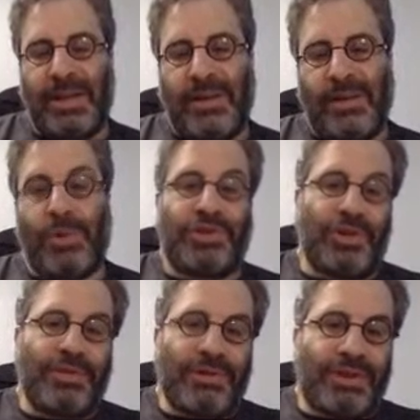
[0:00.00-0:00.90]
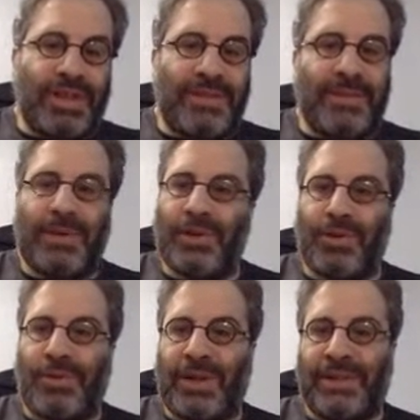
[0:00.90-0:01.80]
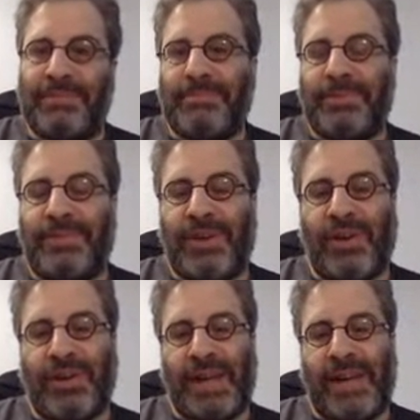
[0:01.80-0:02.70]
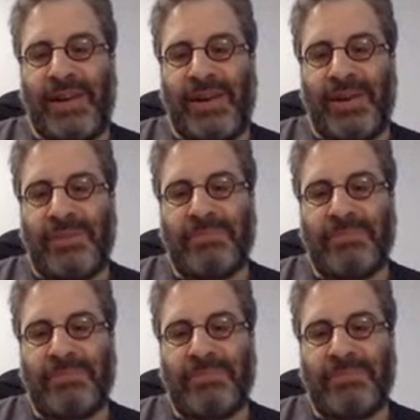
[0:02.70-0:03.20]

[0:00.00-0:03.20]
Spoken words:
or servers even that are running VR and AR?